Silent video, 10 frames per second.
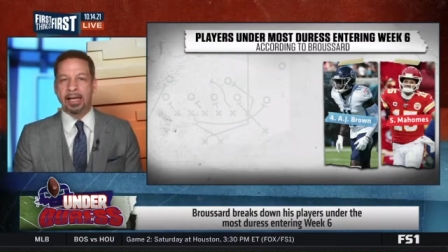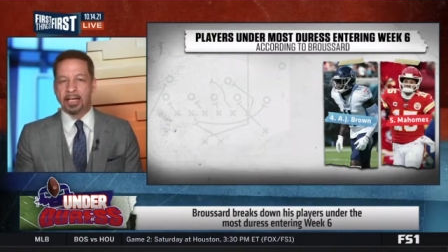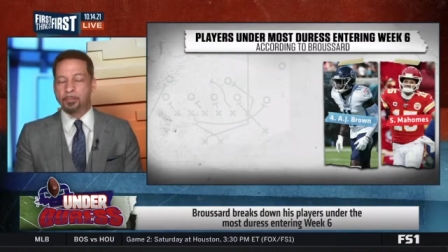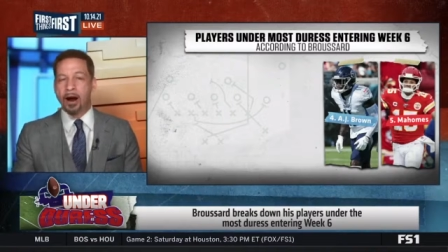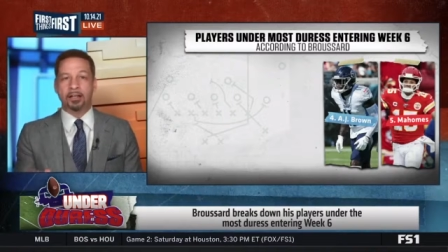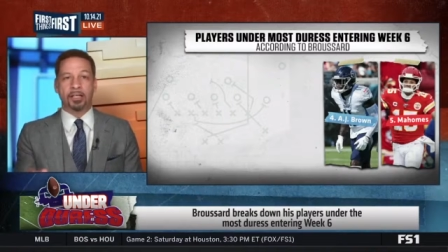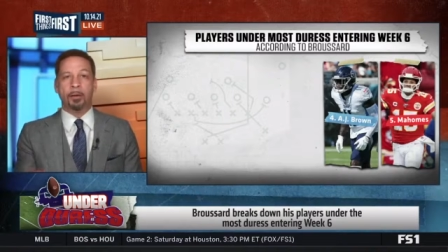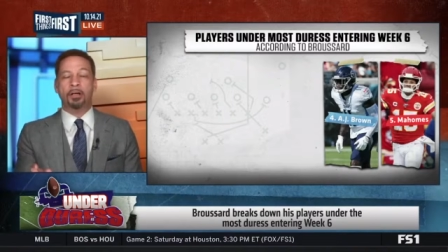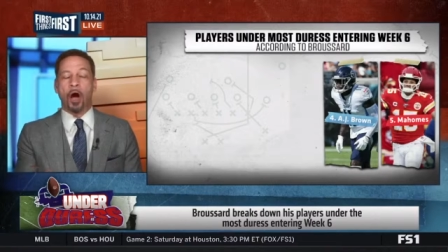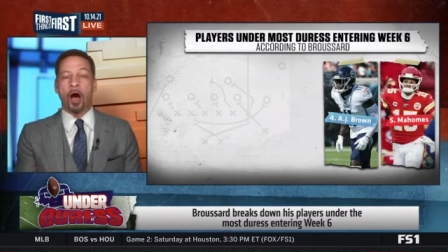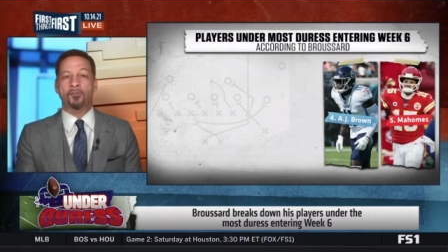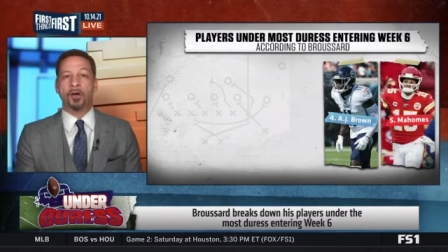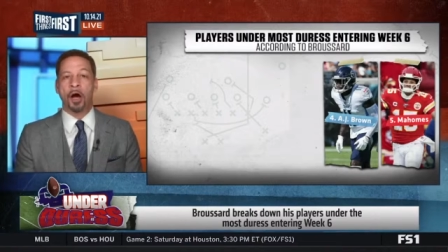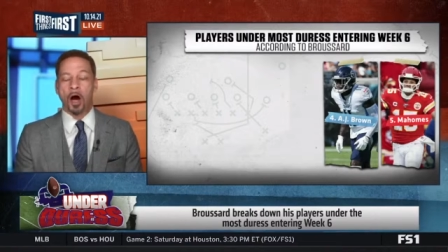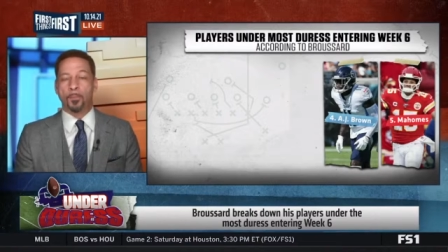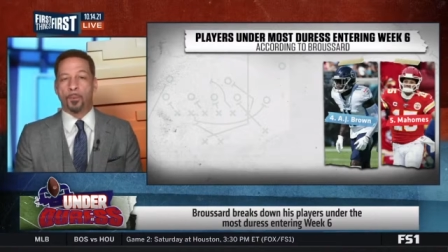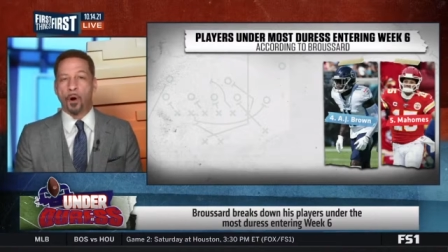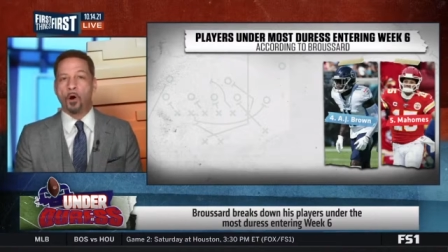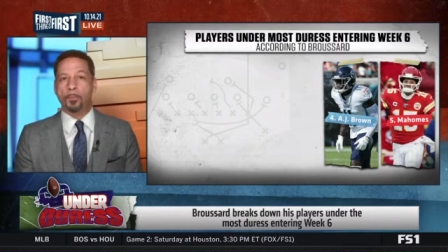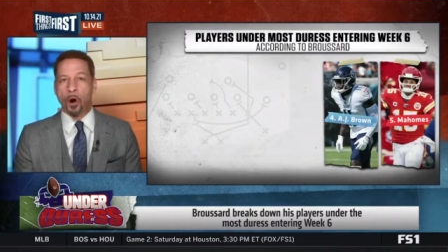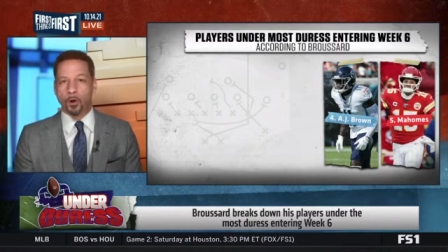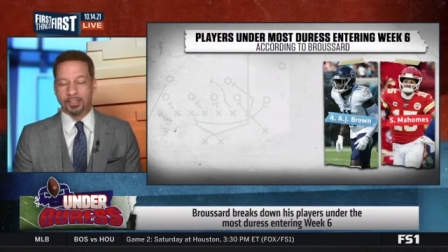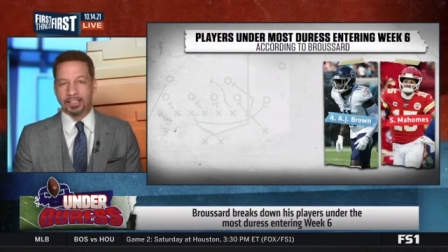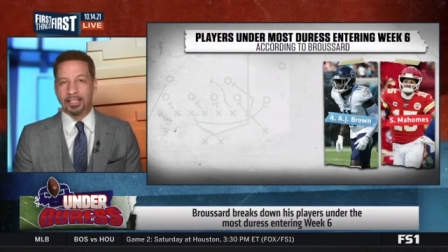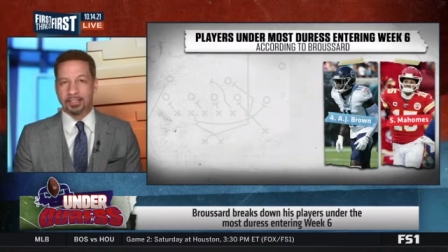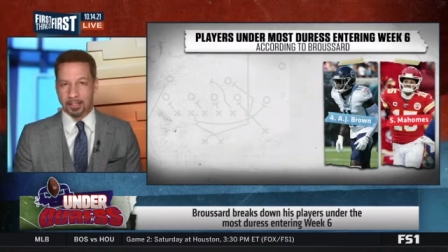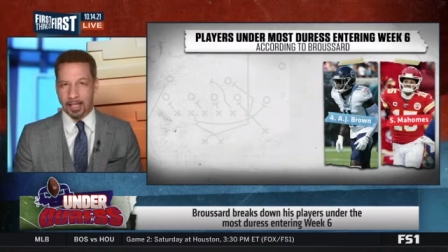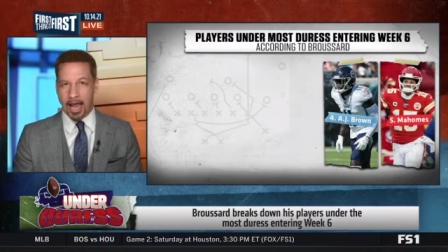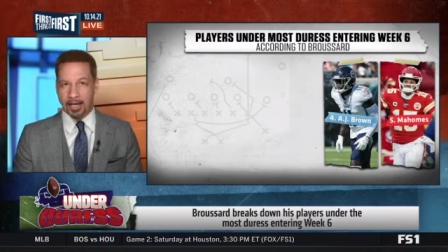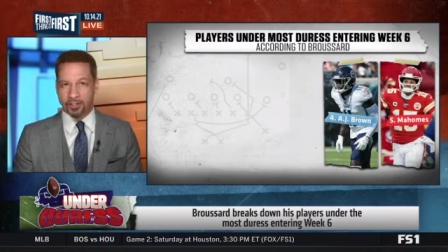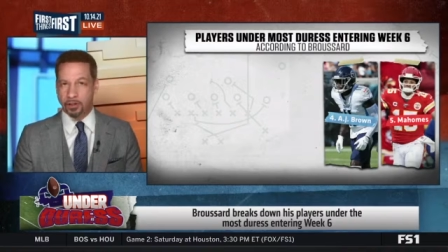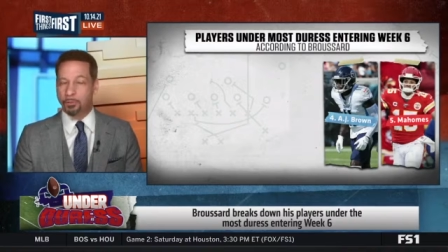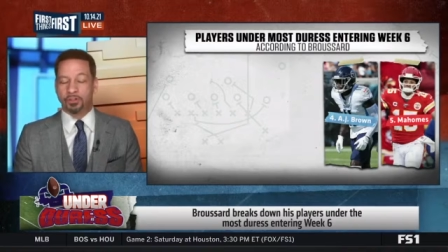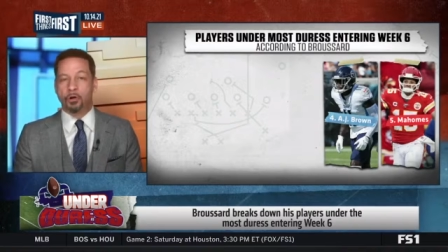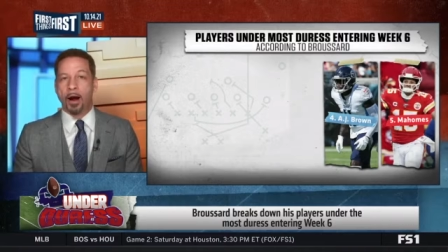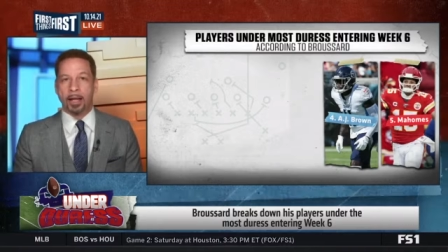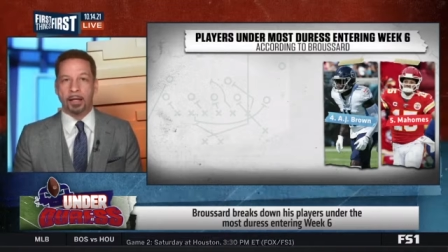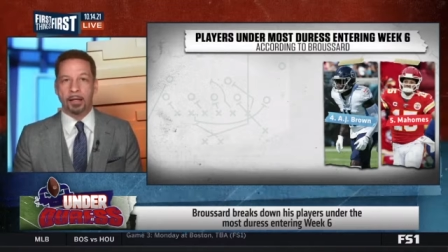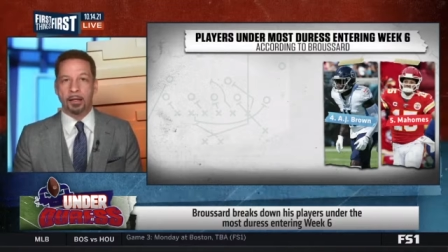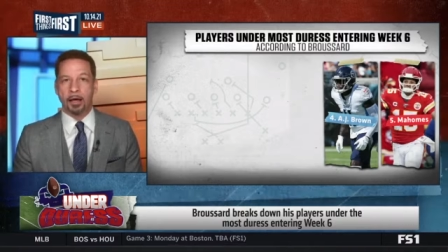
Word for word: A.J. Brown's coming off a Pro Bowl season last year. He was great.